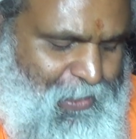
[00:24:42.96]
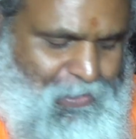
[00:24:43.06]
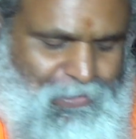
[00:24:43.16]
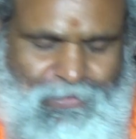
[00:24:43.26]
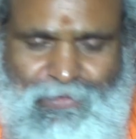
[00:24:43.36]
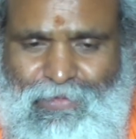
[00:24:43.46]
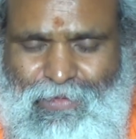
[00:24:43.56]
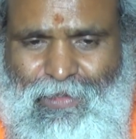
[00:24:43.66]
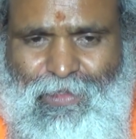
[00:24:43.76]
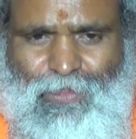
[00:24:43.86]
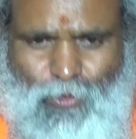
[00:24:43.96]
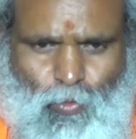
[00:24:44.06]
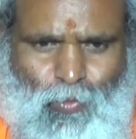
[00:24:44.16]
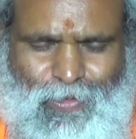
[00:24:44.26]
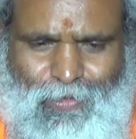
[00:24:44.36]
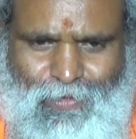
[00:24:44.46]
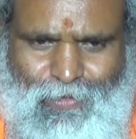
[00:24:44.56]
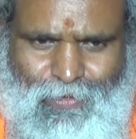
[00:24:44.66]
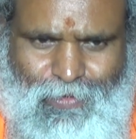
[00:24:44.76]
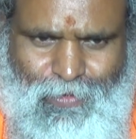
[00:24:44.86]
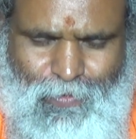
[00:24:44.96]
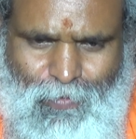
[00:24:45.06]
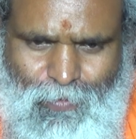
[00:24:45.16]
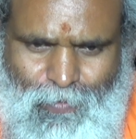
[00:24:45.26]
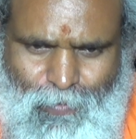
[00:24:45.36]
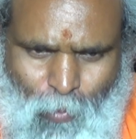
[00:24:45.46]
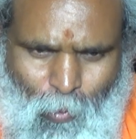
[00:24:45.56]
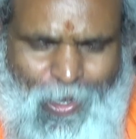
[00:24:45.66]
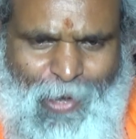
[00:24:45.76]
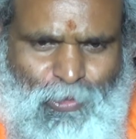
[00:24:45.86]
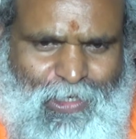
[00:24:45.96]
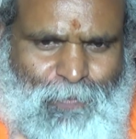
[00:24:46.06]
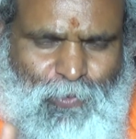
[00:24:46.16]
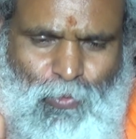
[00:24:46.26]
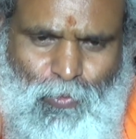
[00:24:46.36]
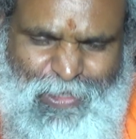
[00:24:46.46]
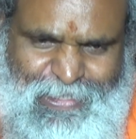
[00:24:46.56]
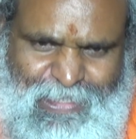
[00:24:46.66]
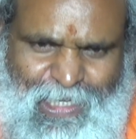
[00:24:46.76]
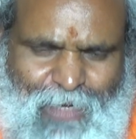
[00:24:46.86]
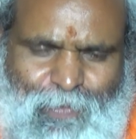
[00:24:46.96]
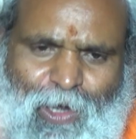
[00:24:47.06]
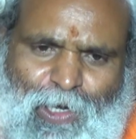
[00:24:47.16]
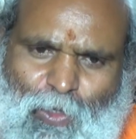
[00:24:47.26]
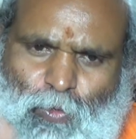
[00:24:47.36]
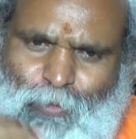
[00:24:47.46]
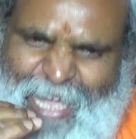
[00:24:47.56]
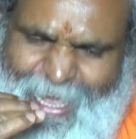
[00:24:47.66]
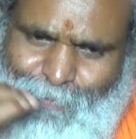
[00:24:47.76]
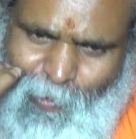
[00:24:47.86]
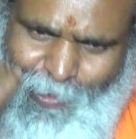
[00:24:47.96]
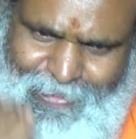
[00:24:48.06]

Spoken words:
on, to grow out of, to resolve or not to have all